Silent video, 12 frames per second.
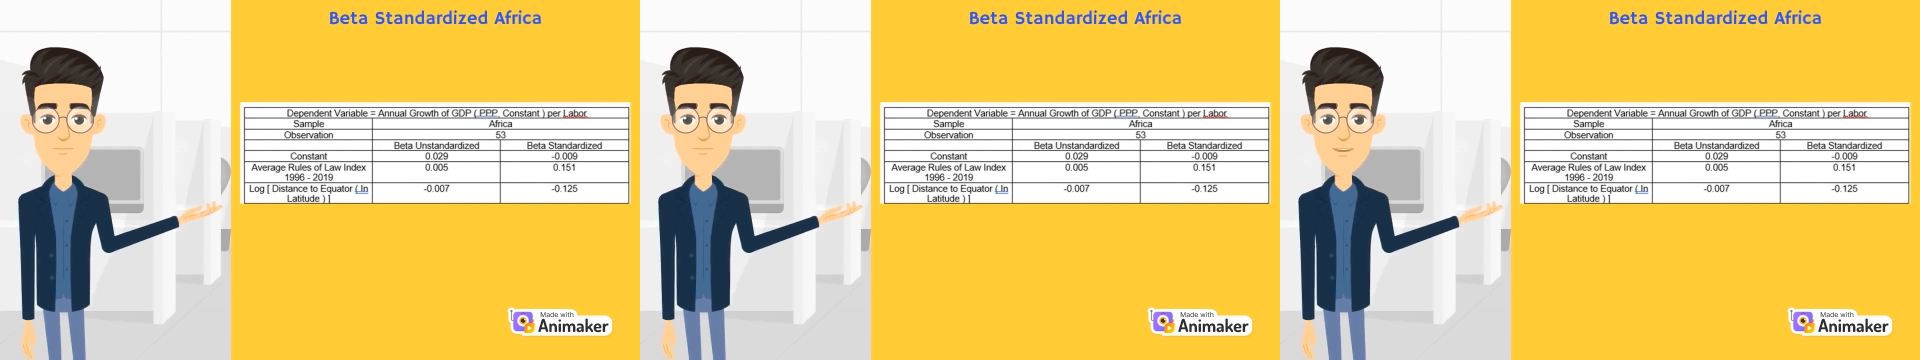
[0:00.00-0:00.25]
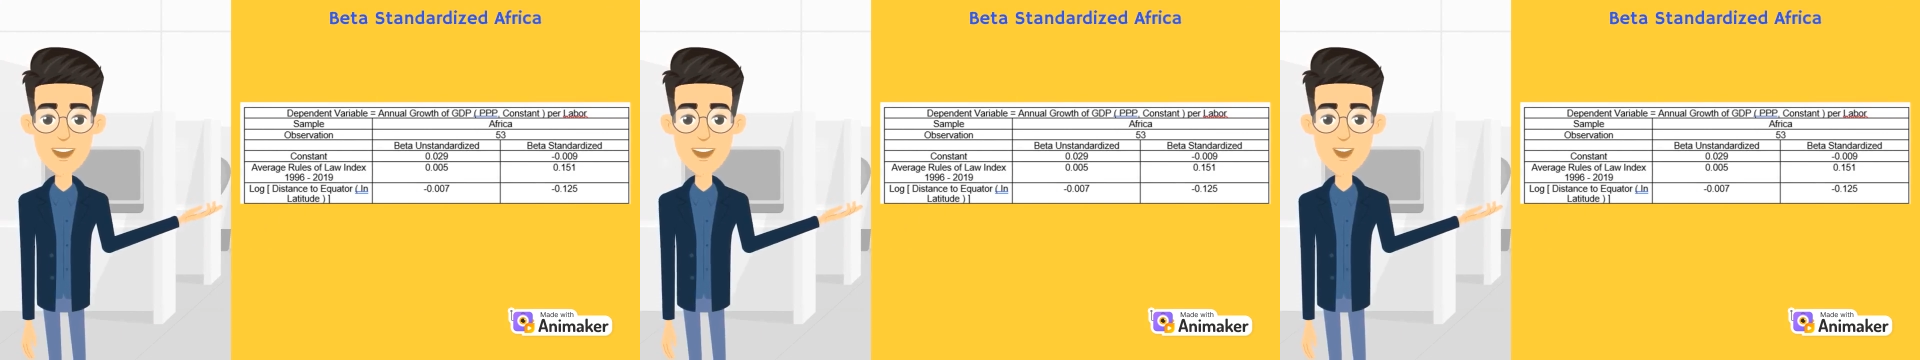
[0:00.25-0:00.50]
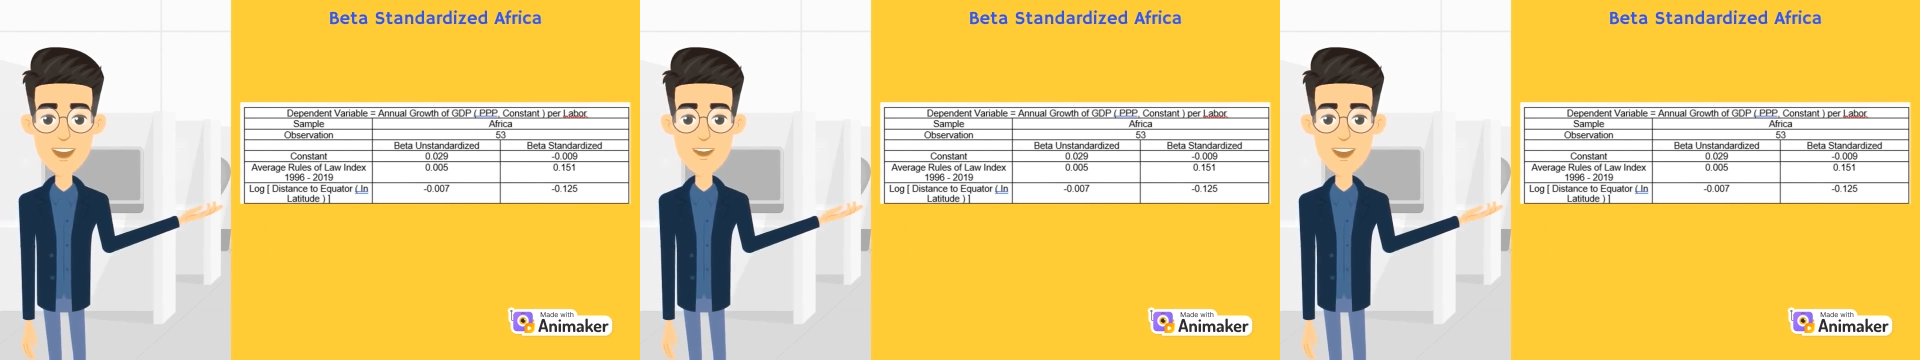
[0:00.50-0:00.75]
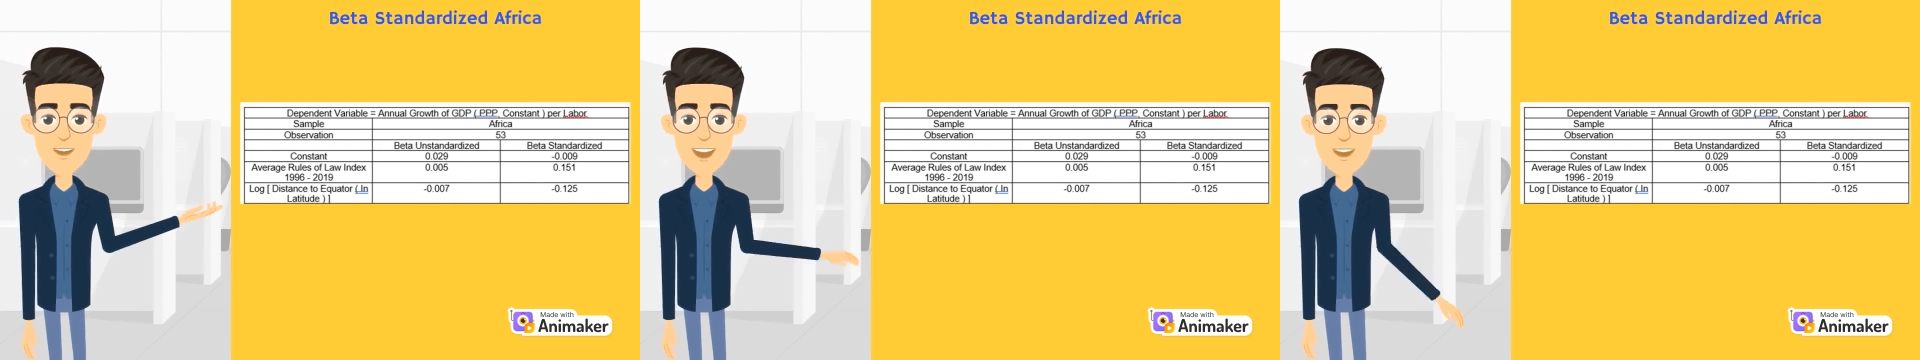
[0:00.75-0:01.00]
the rule
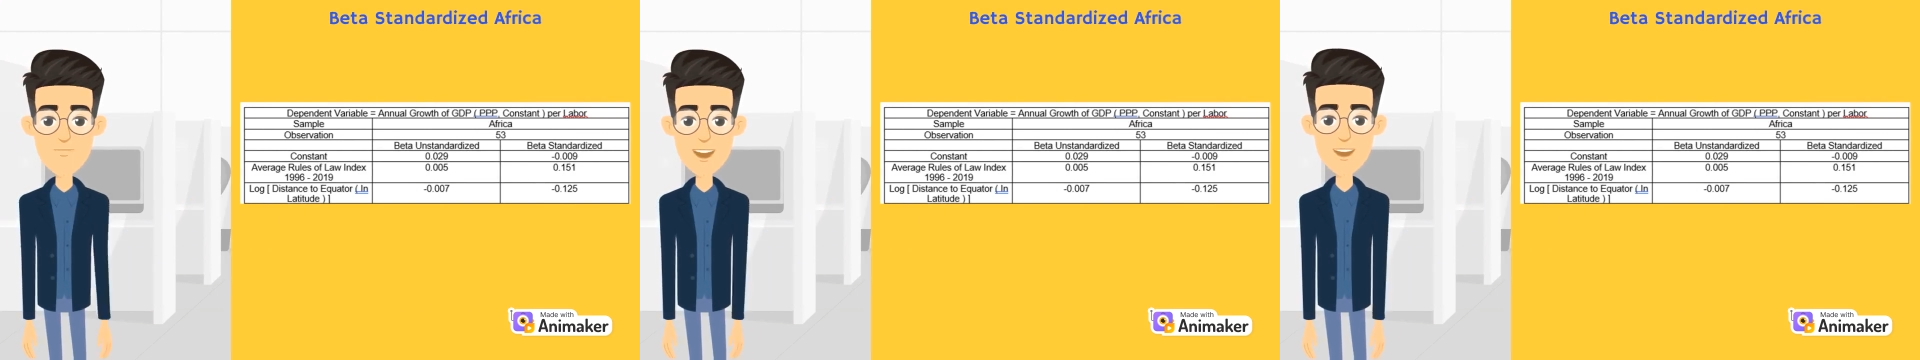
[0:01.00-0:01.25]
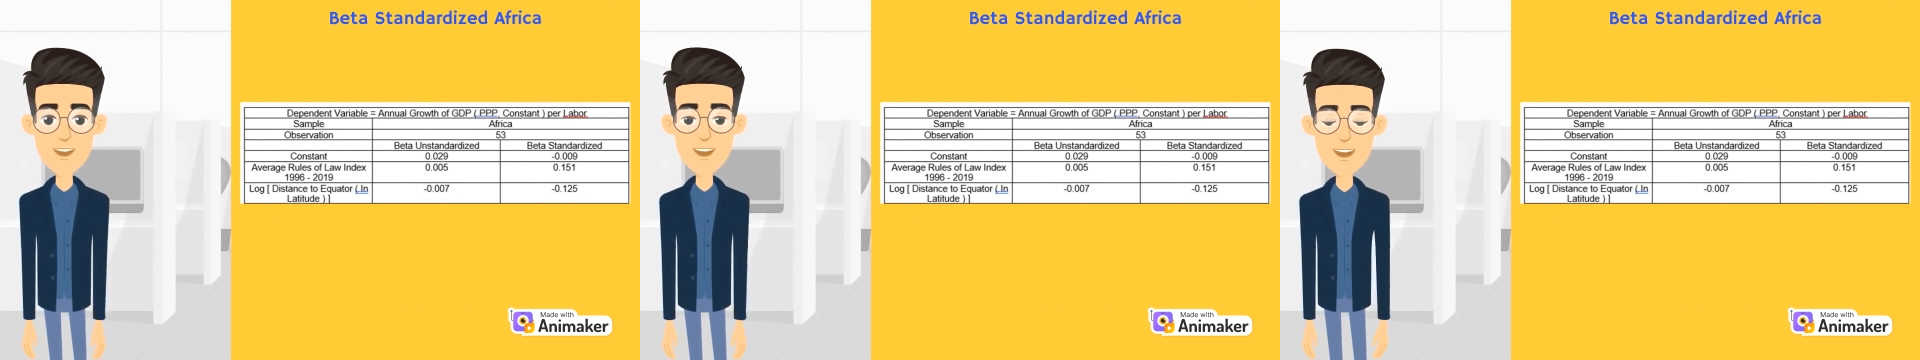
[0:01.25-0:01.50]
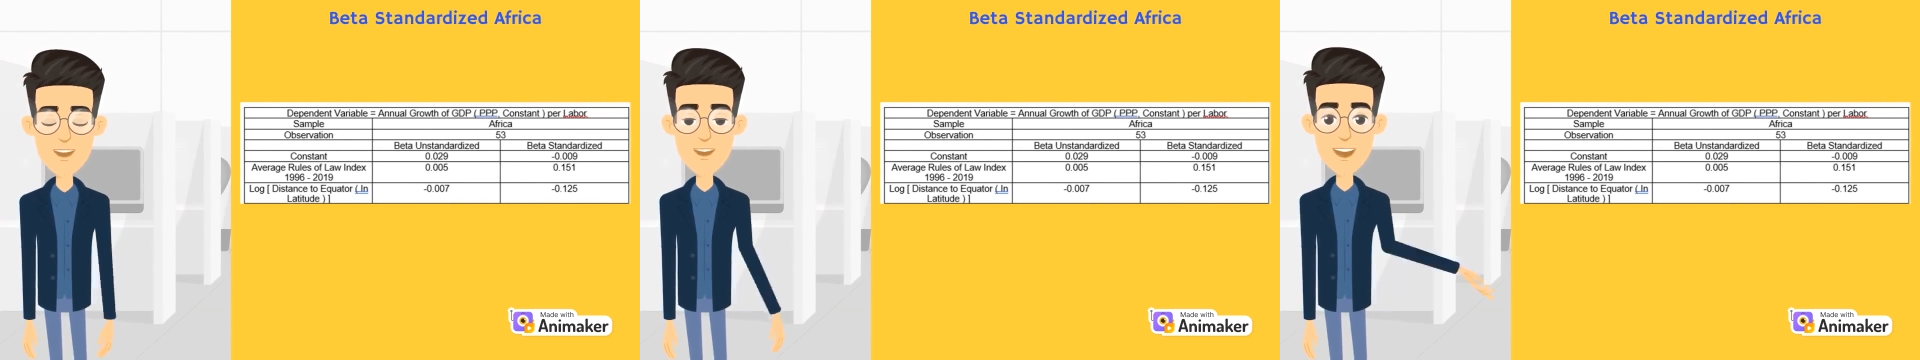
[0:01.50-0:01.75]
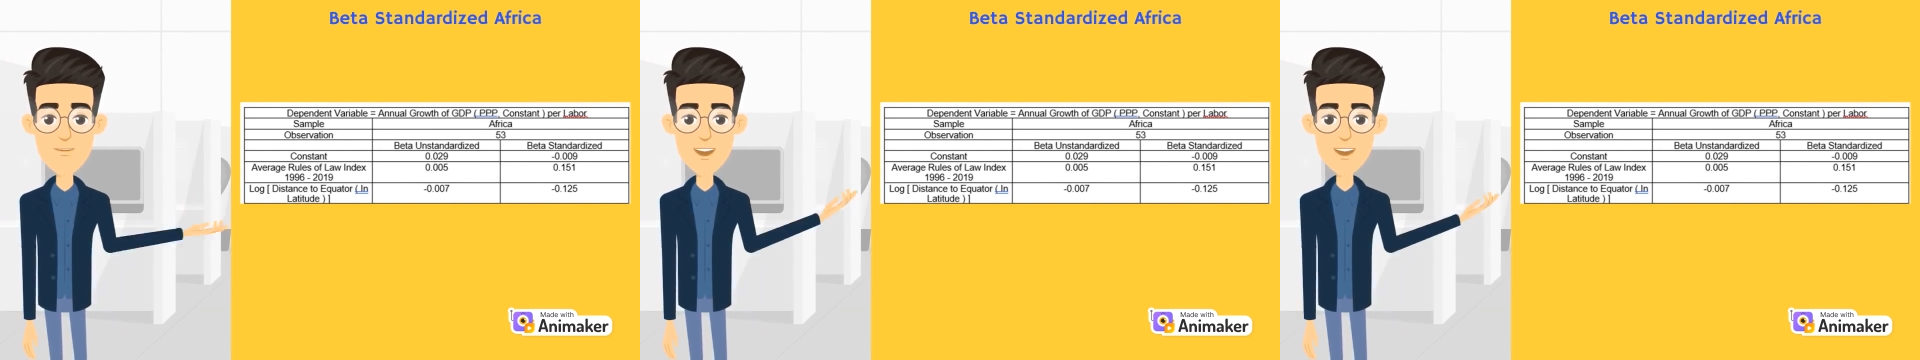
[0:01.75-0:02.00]
of law has a
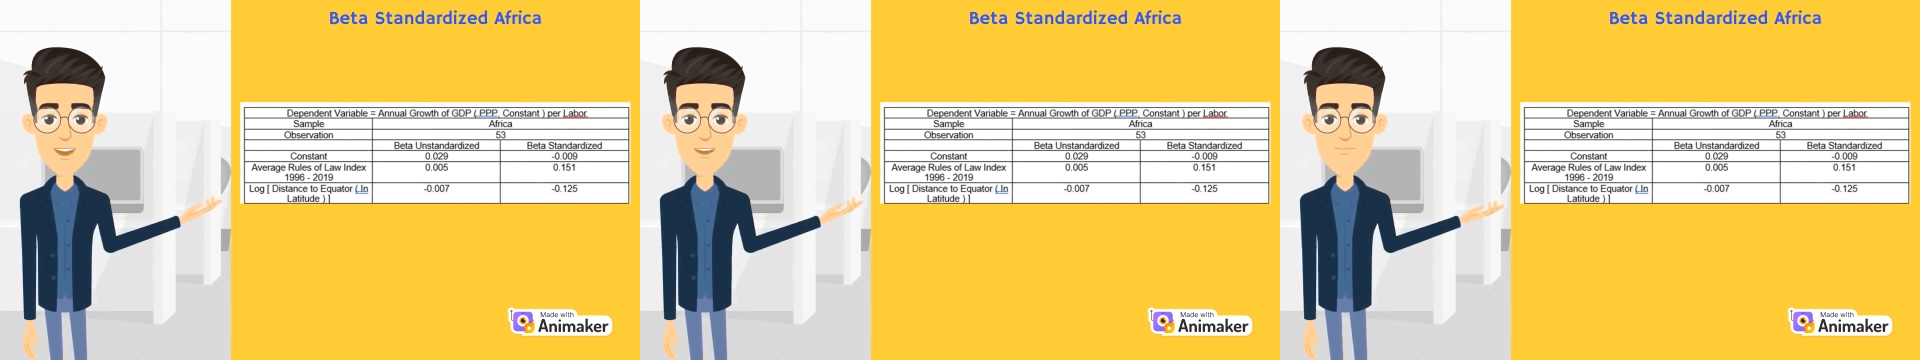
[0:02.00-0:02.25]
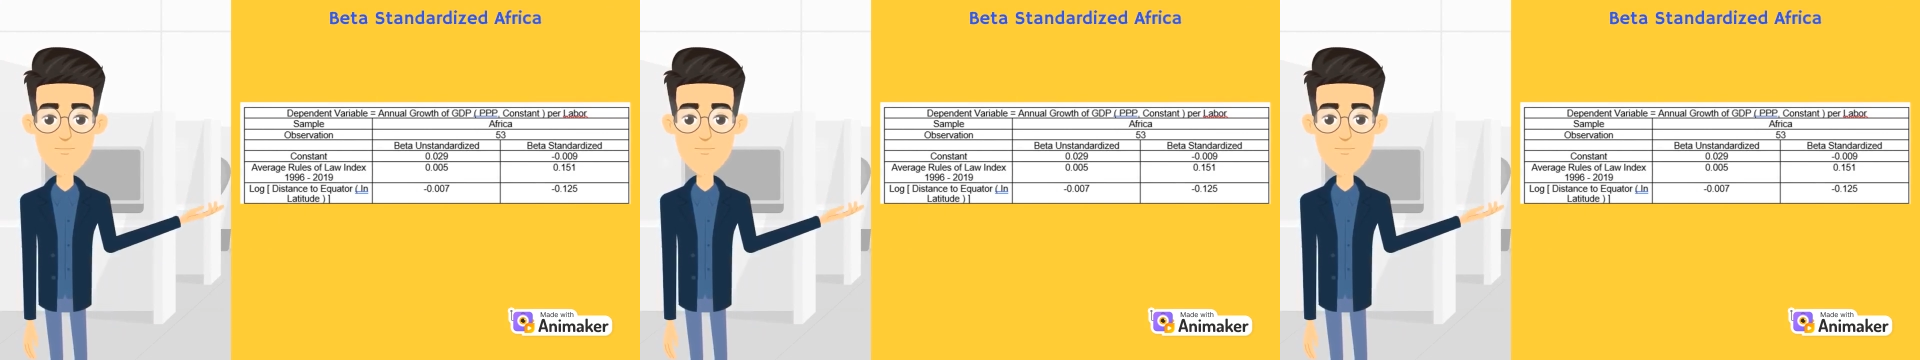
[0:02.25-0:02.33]
positive beta,